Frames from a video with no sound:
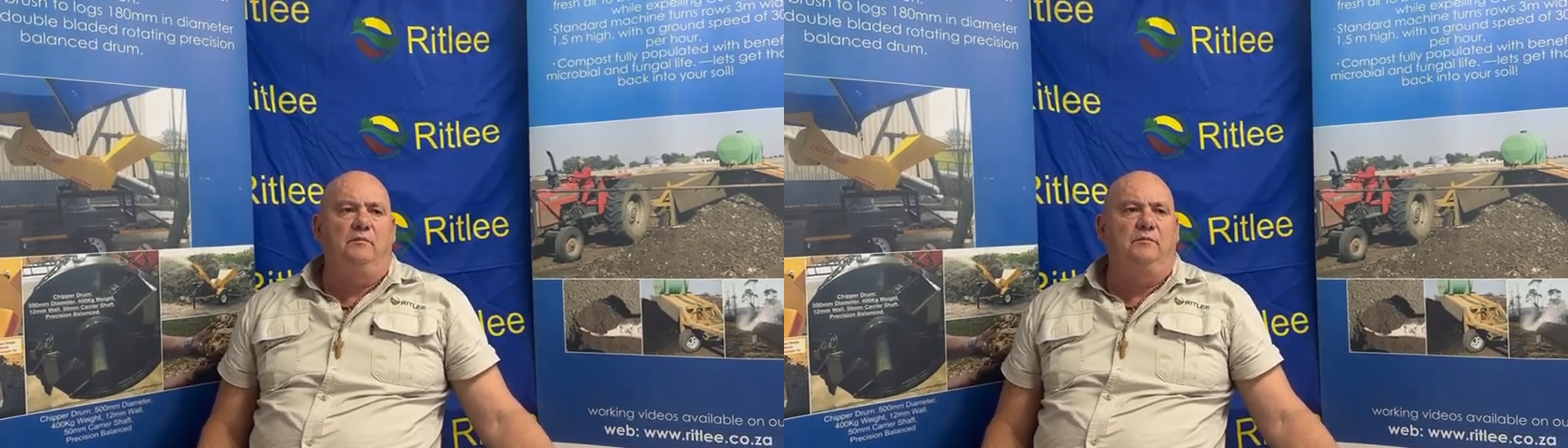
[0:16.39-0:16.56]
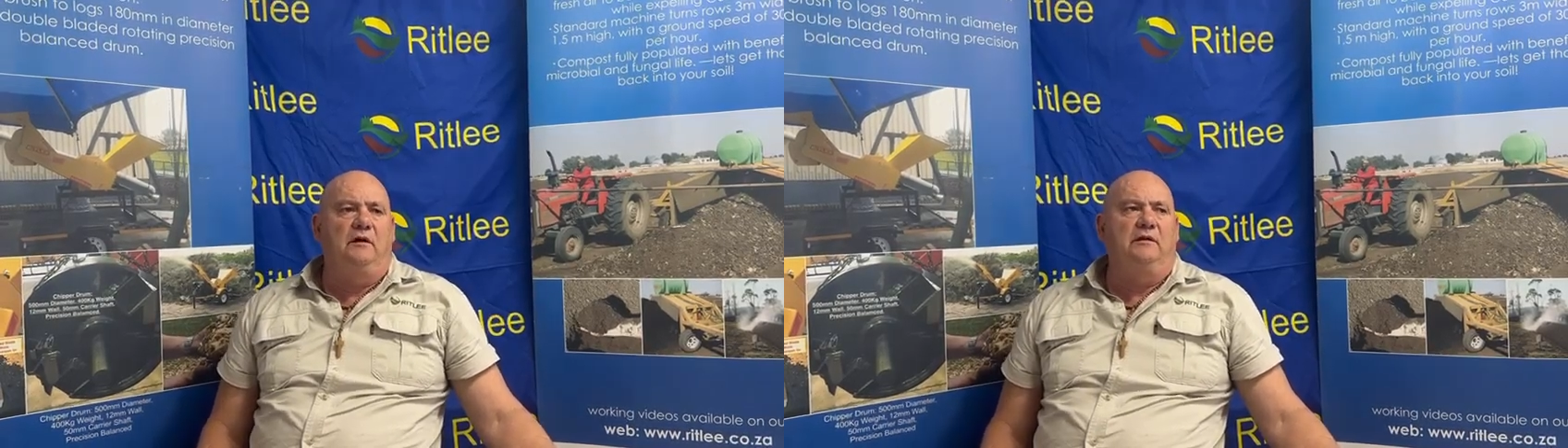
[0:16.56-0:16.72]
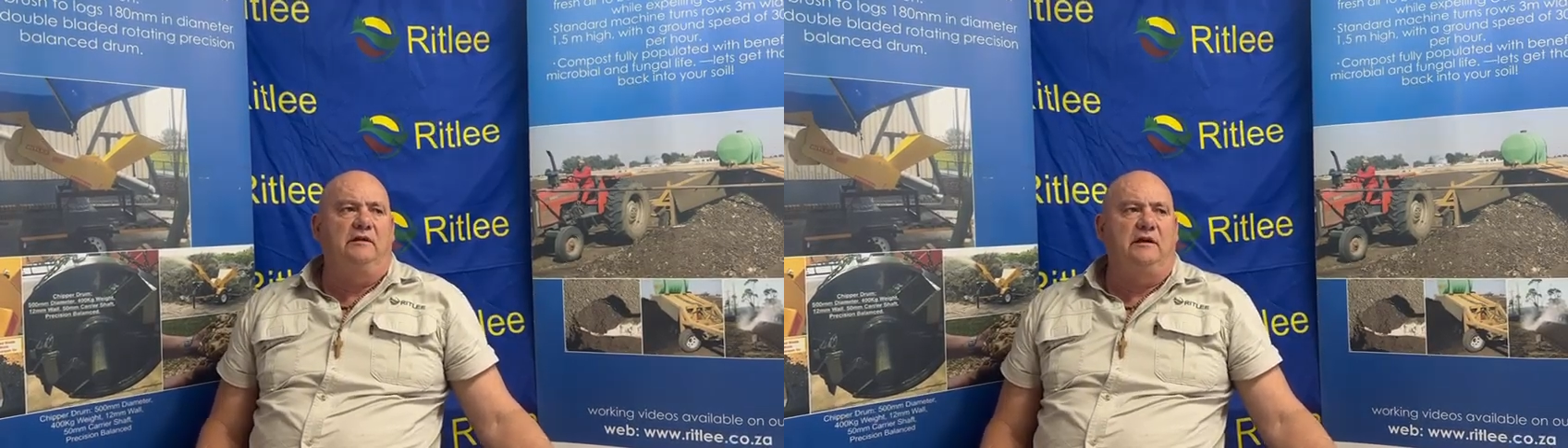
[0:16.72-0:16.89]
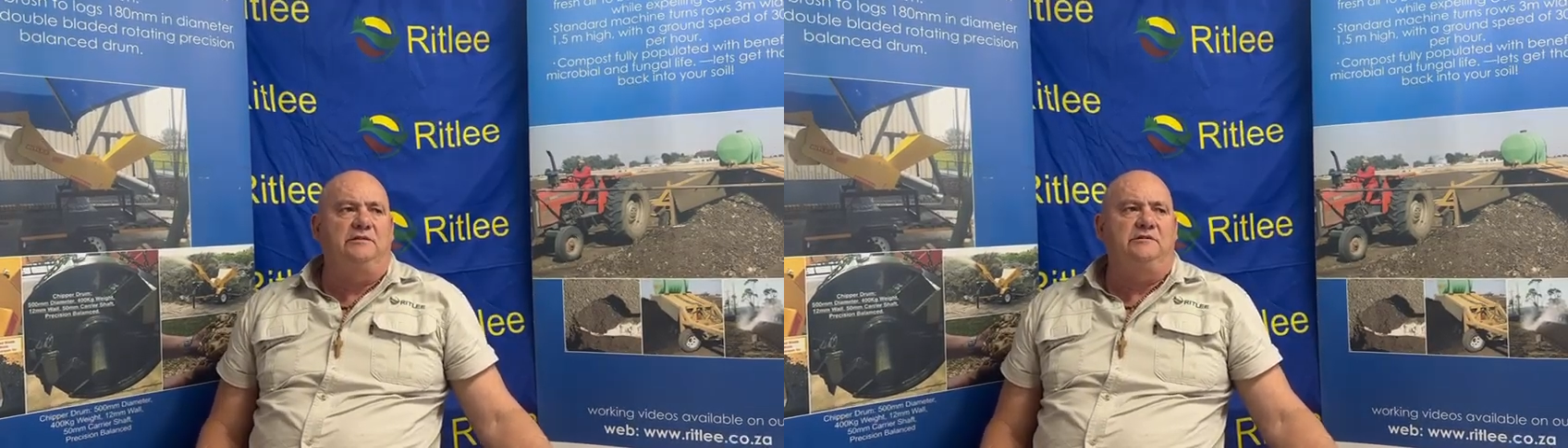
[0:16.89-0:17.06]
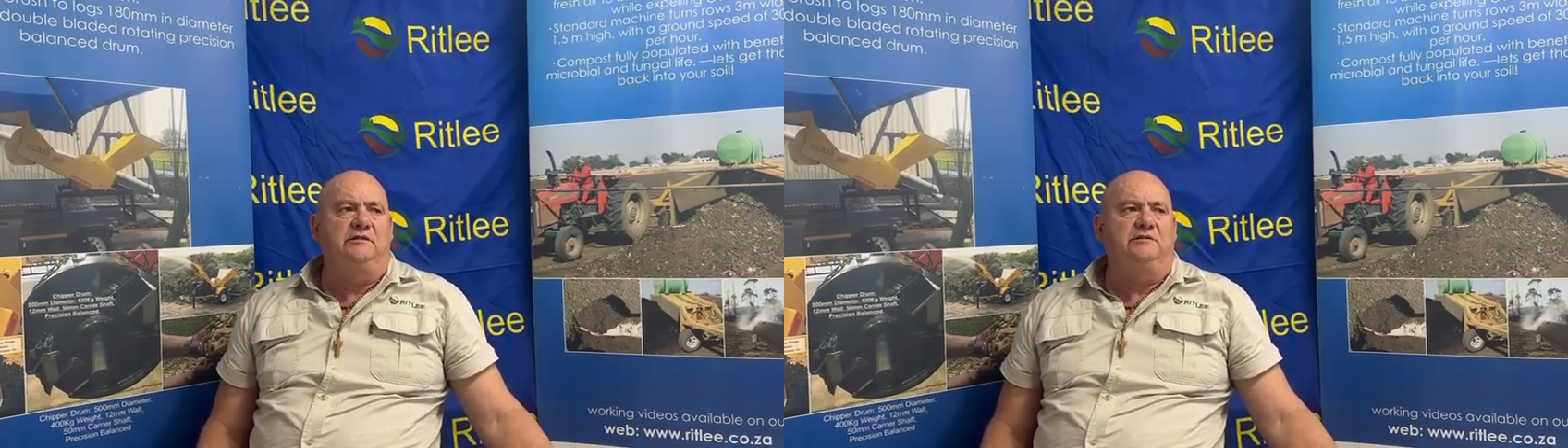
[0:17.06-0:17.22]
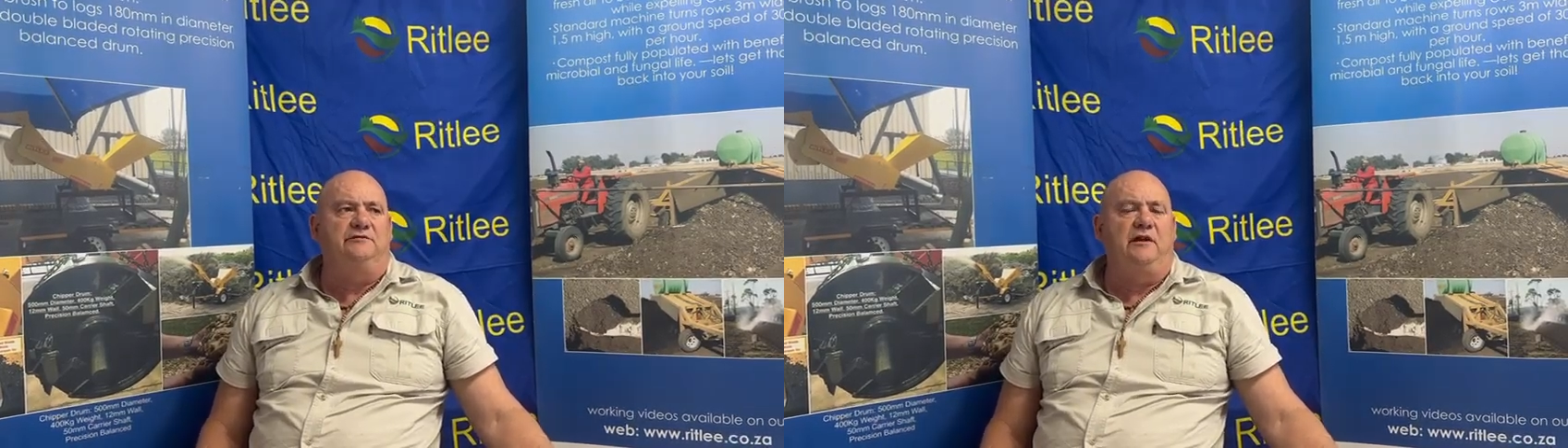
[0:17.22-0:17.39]
by the
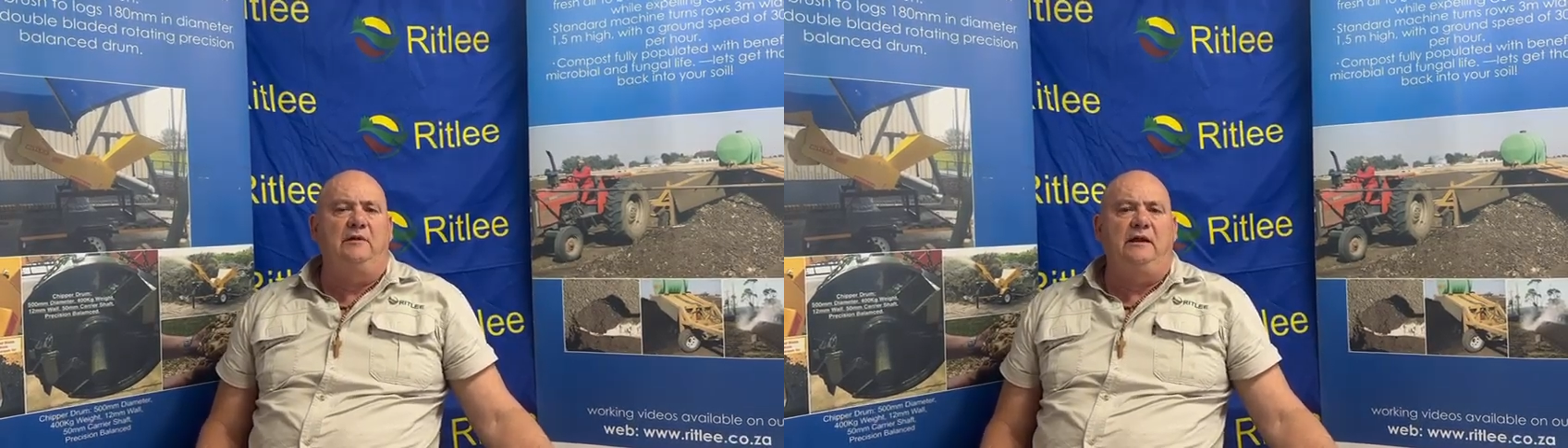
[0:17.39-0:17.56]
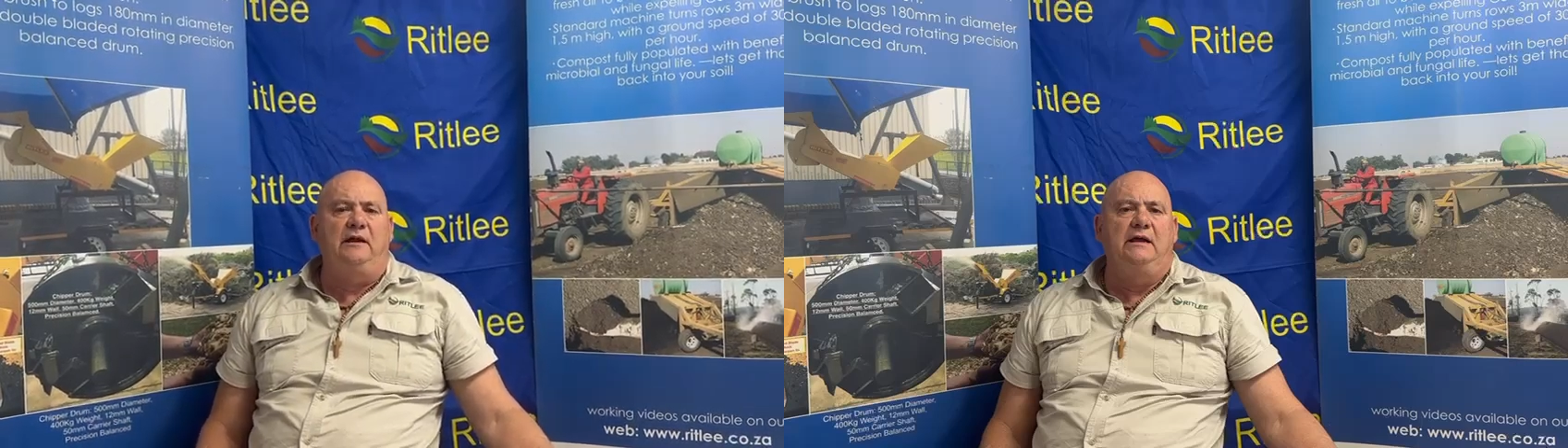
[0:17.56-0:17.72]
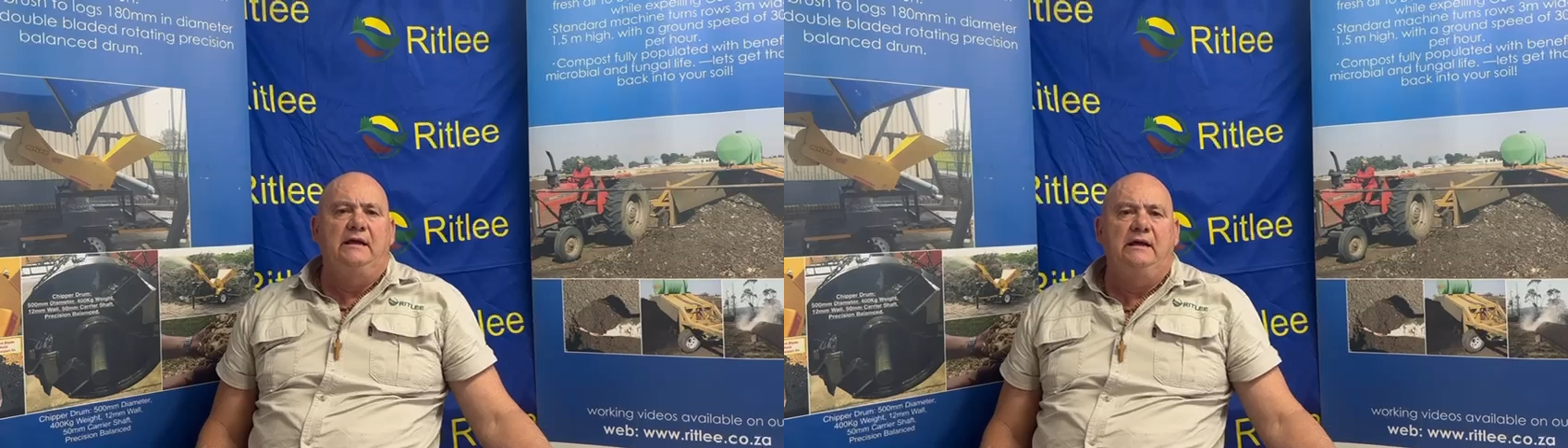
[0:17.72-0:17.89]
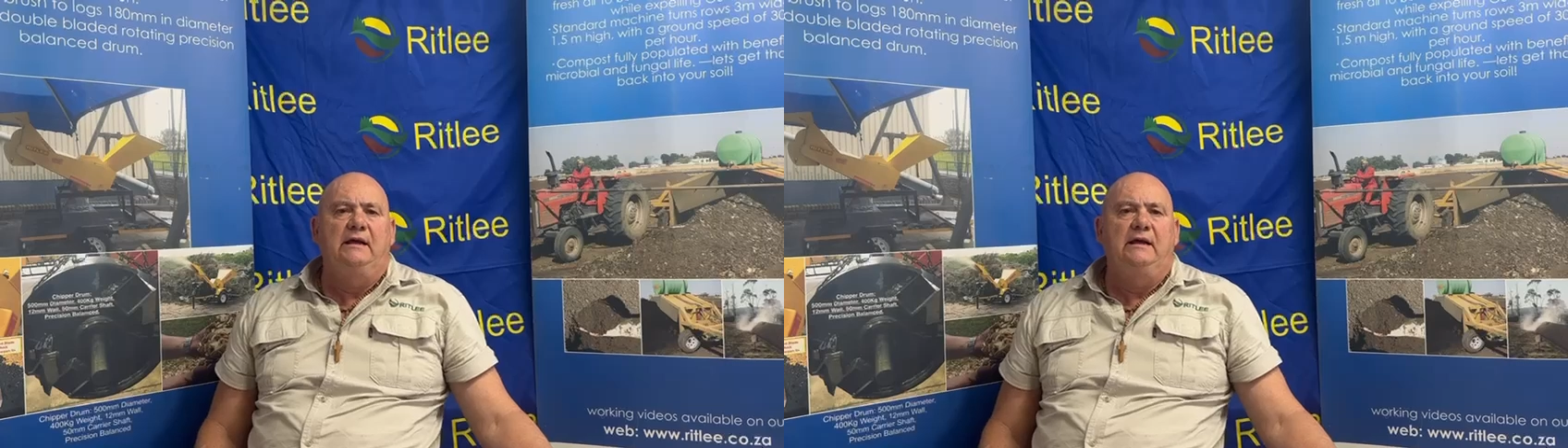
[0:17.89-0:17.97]
Custis family.